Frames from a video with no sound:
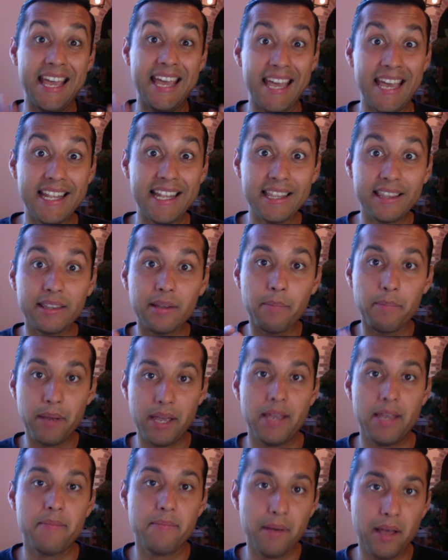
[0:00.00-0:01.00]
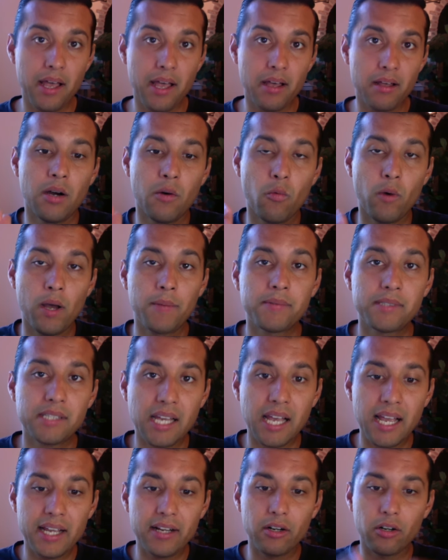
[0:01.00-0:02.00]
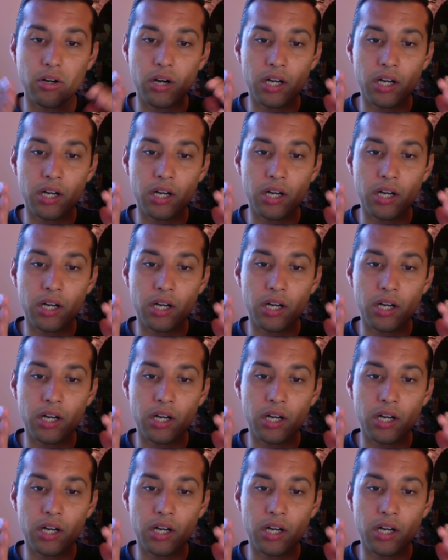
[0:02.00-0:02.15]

in the PayPal website or